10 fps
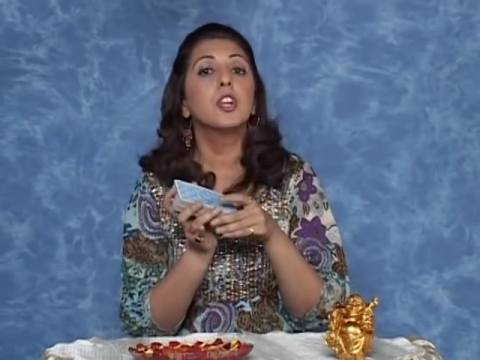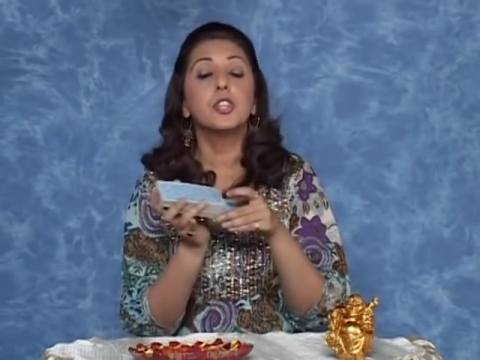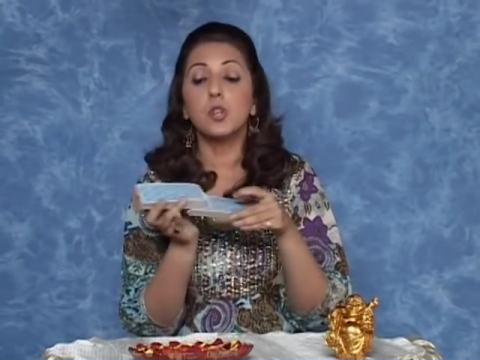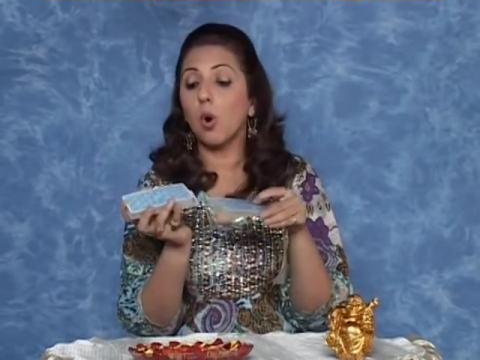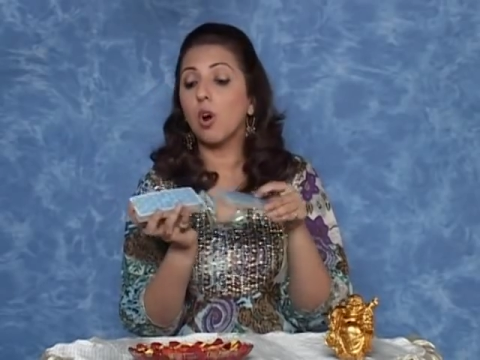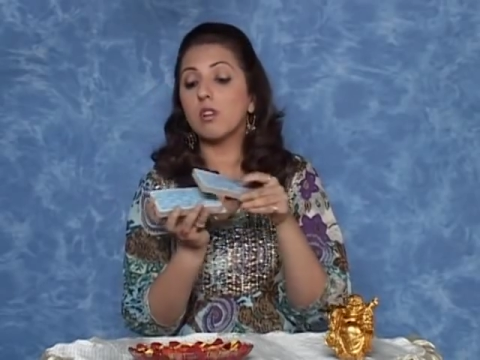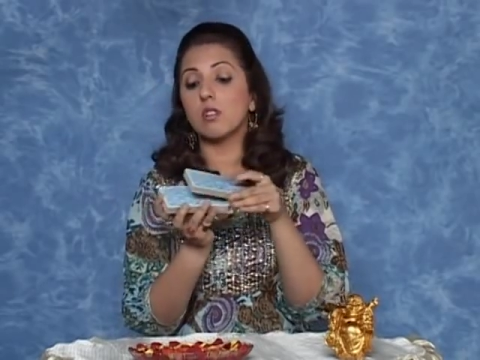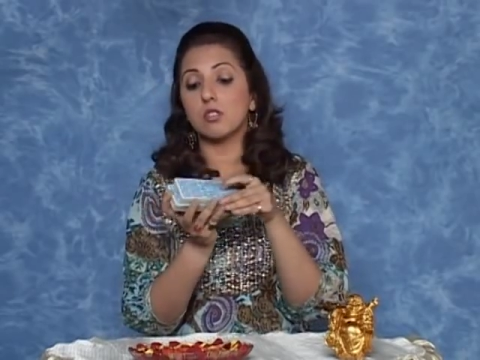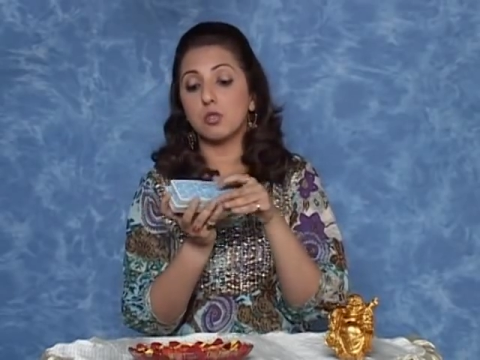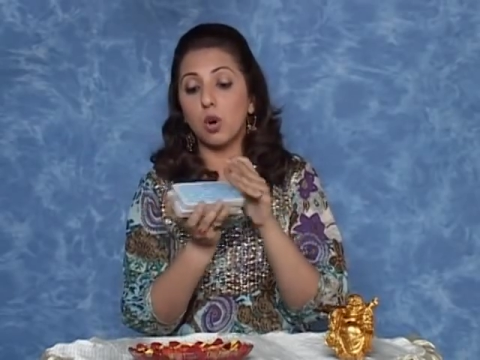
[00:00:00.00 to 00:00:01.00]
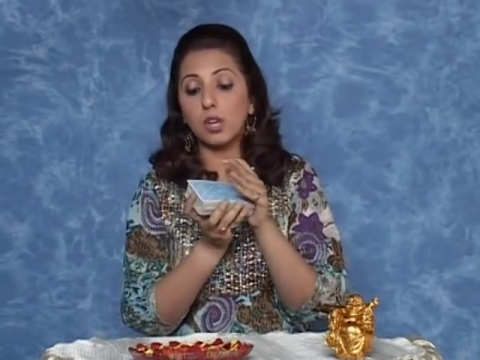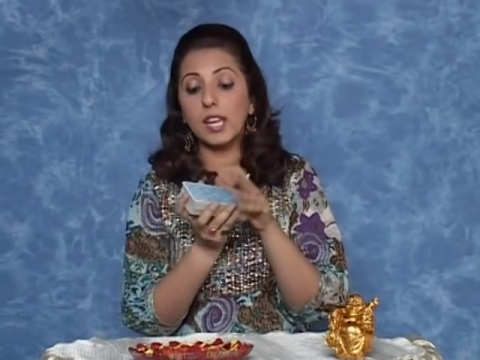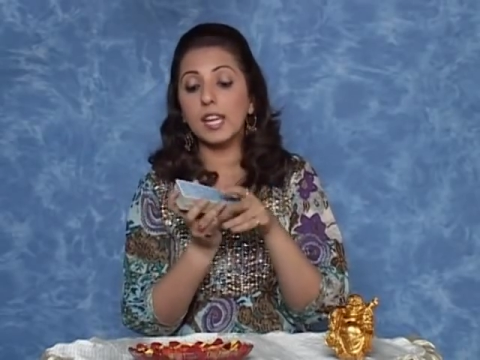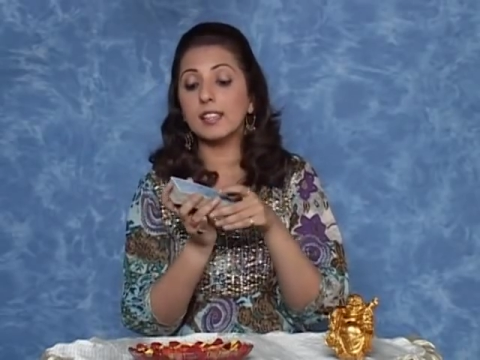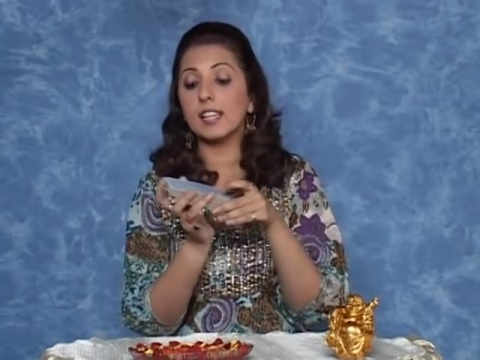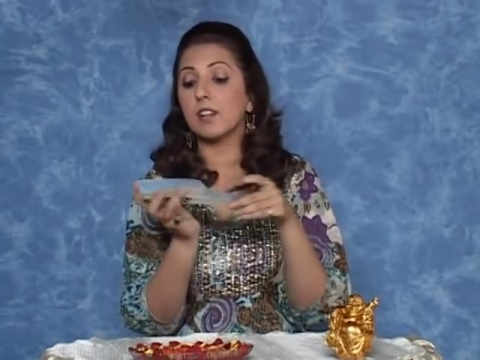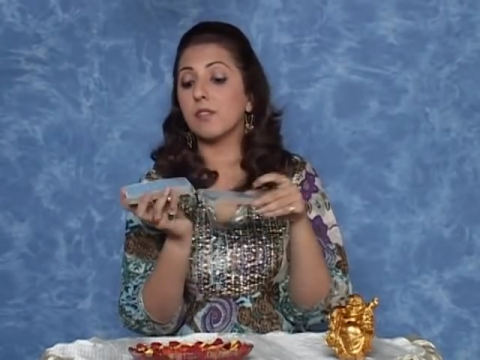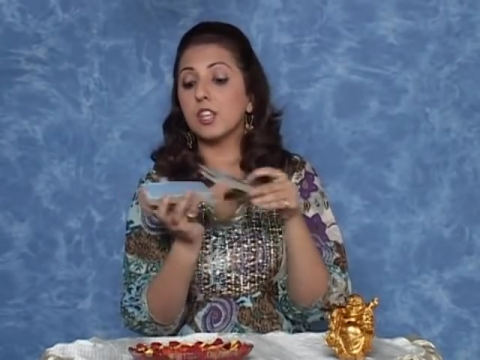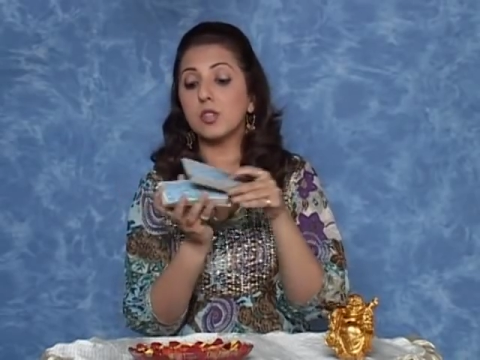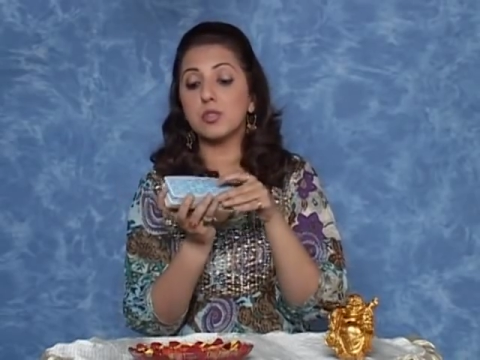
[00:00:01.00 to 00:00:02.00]
your talking, they get
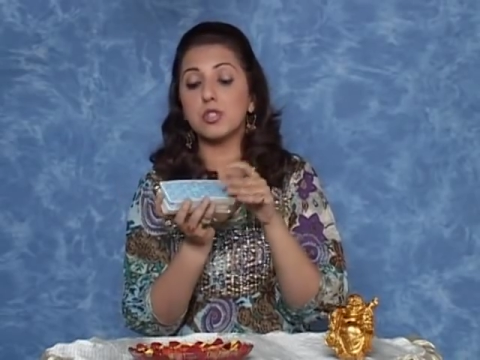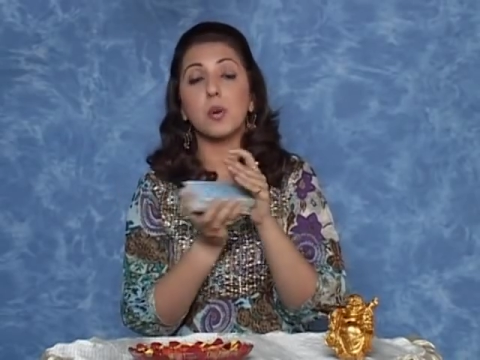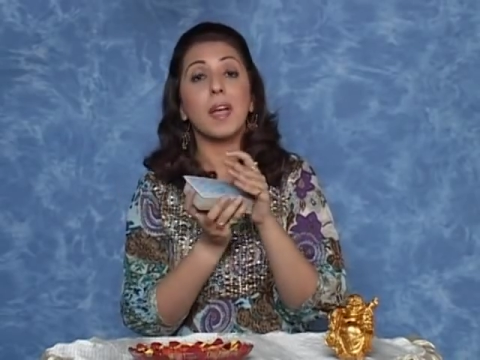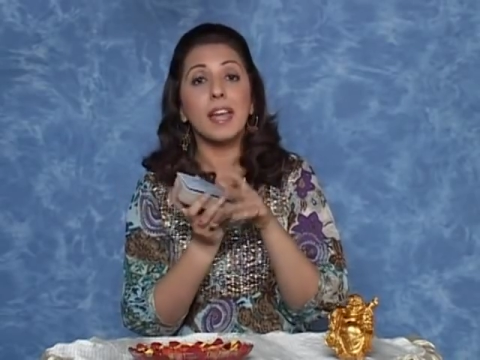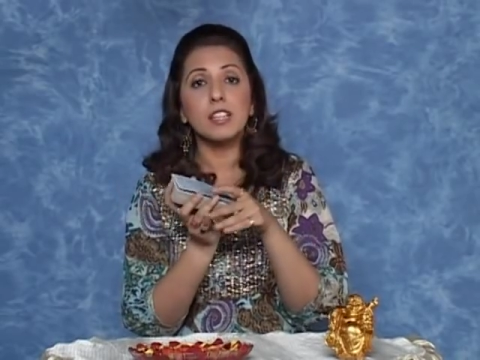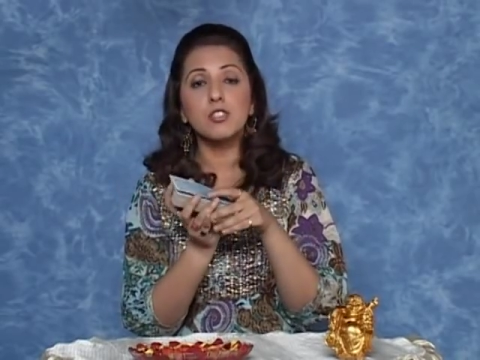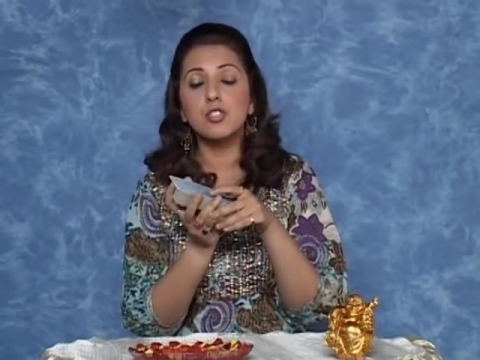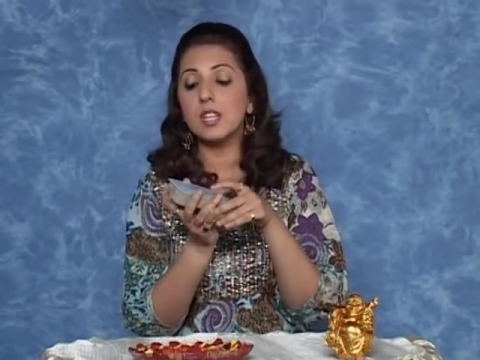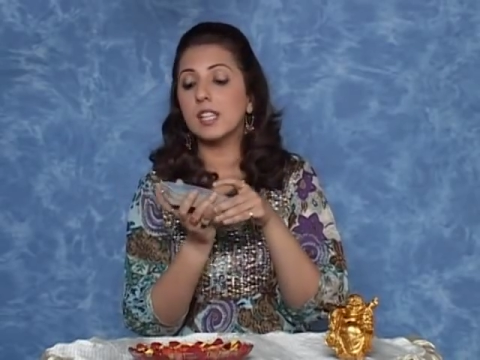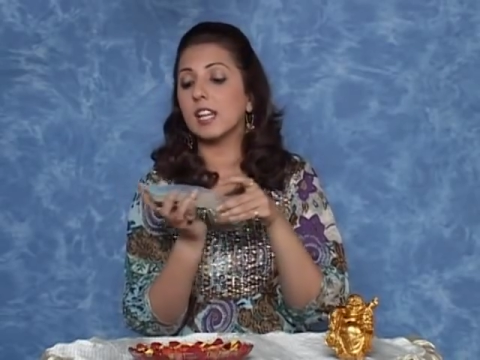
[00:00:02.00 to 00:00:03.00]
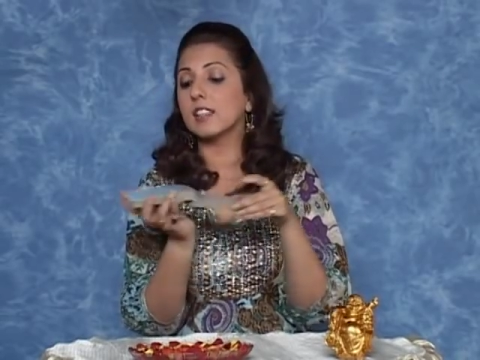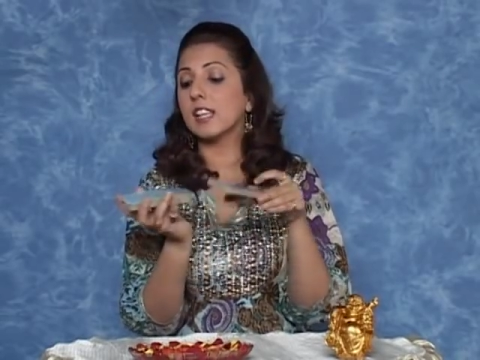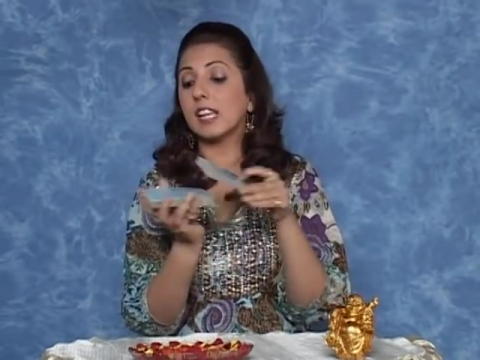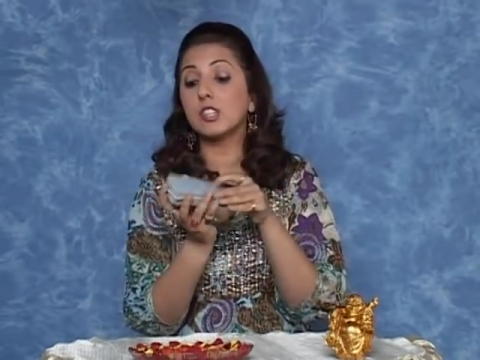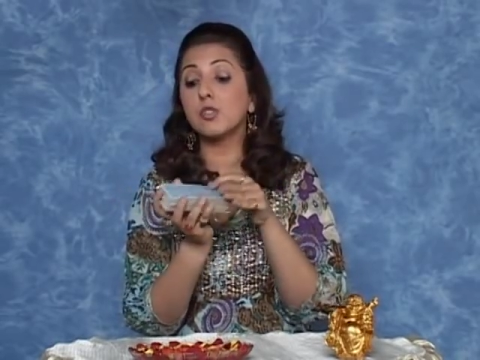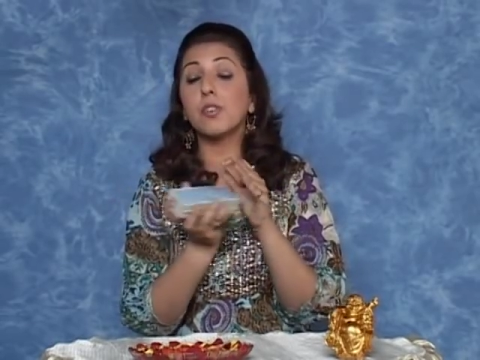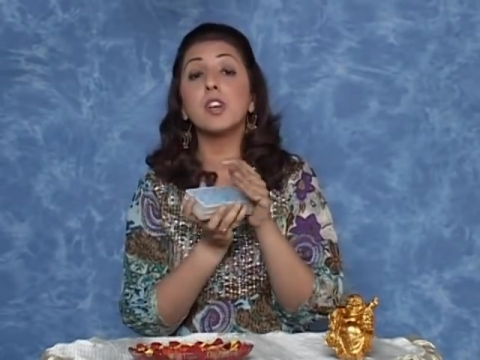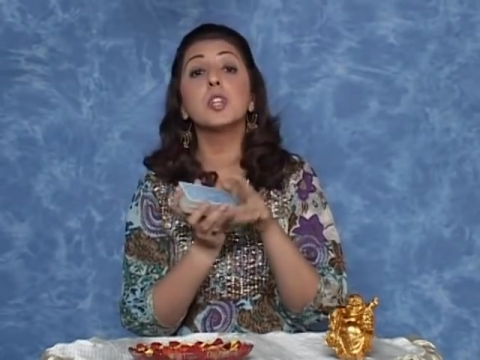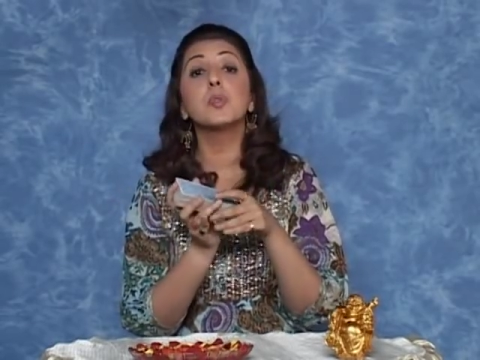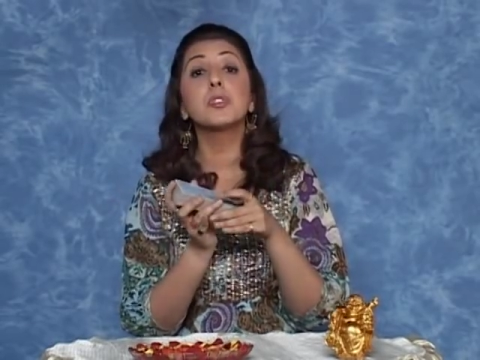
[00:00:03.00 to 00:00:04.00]
very used to your energy, they get
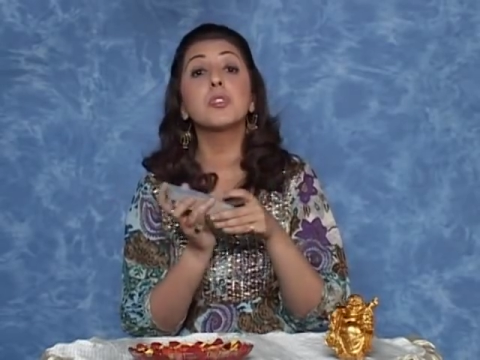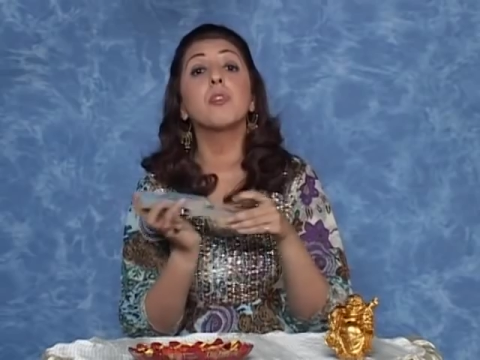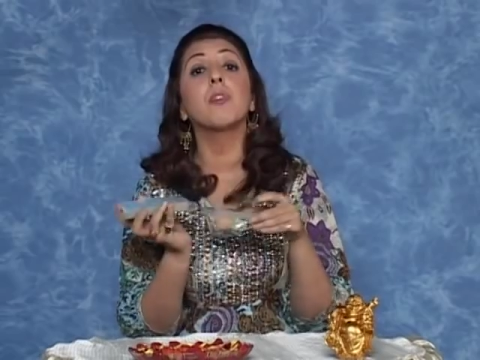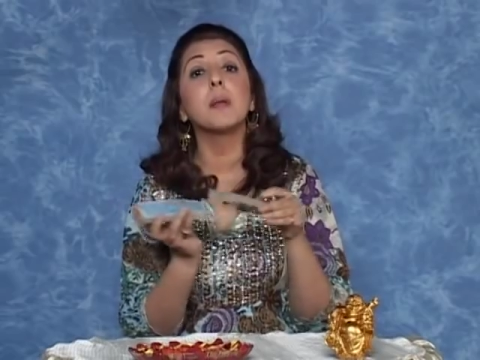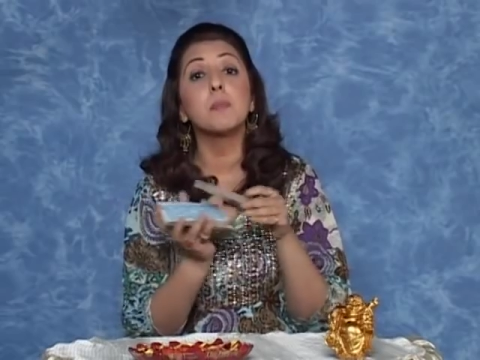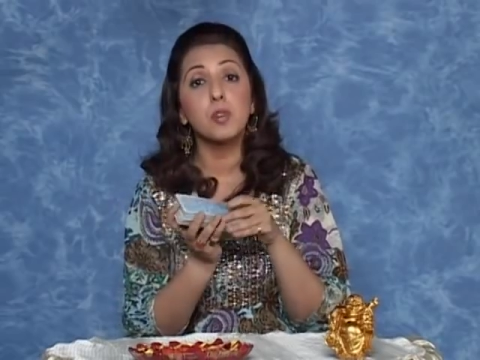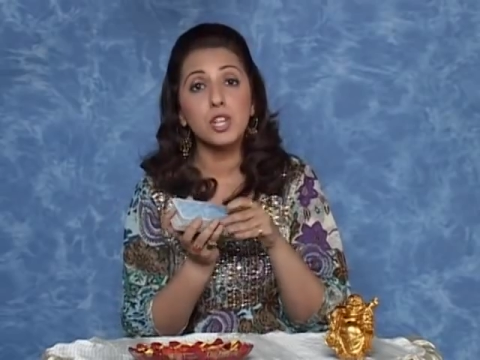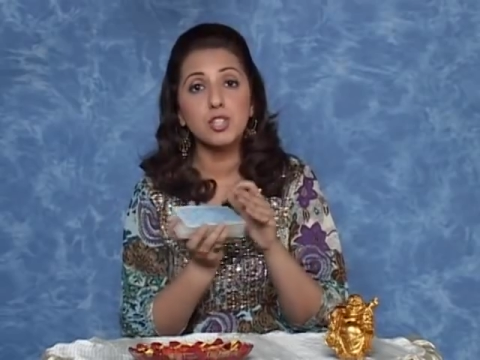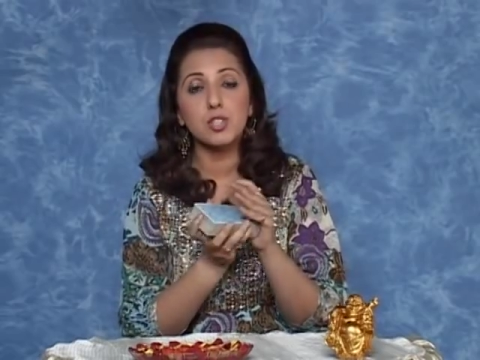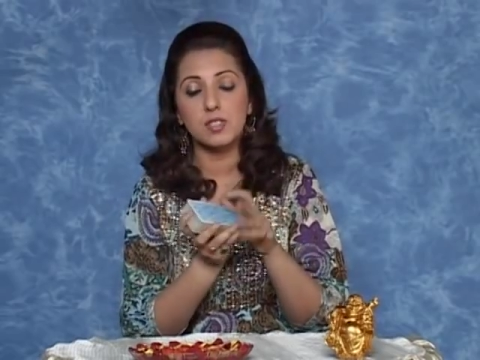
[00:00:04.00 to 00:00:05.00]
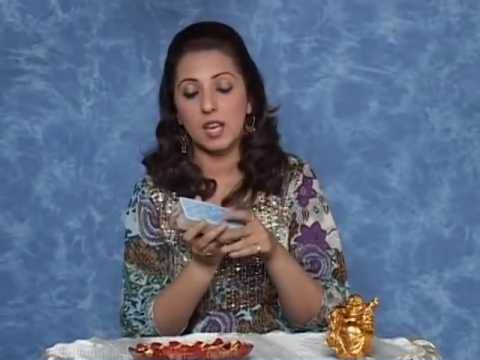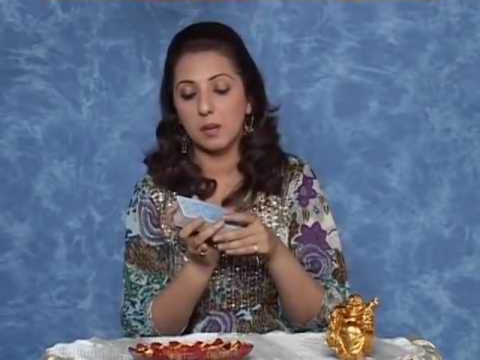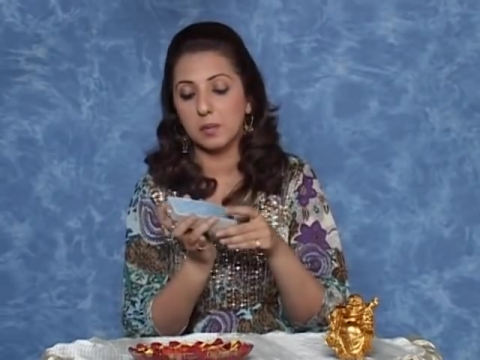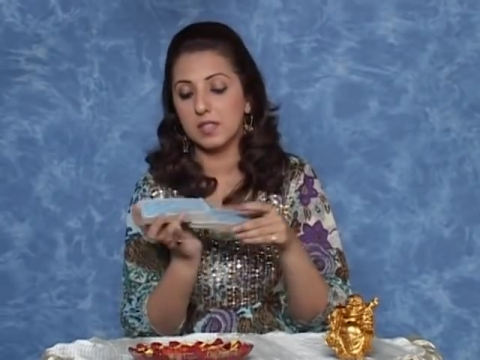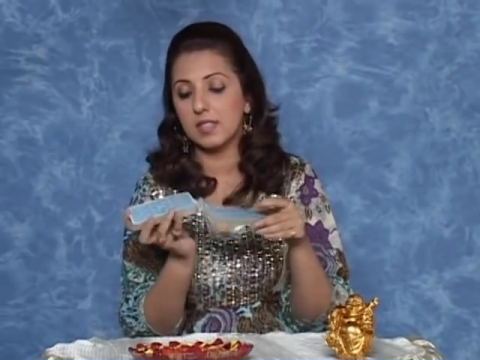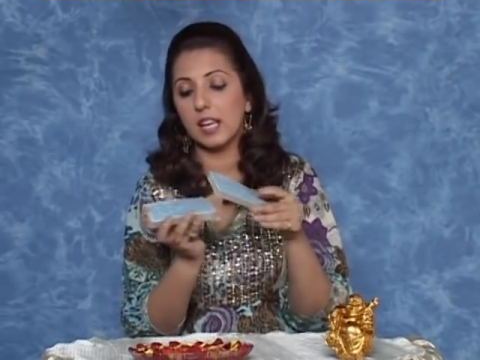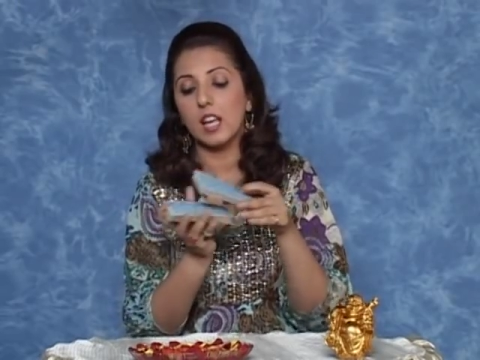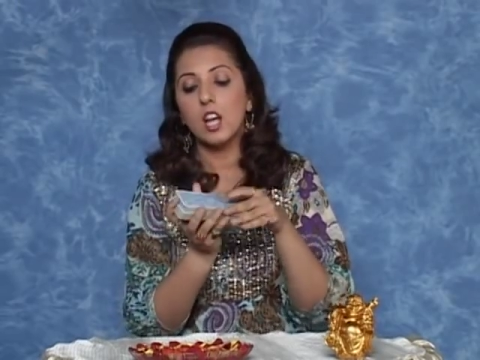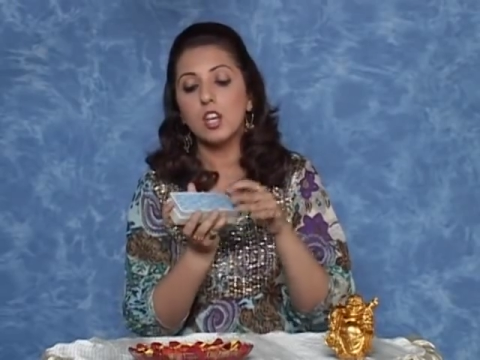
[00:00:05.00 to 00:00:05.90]
very used to your vibrations, I would say.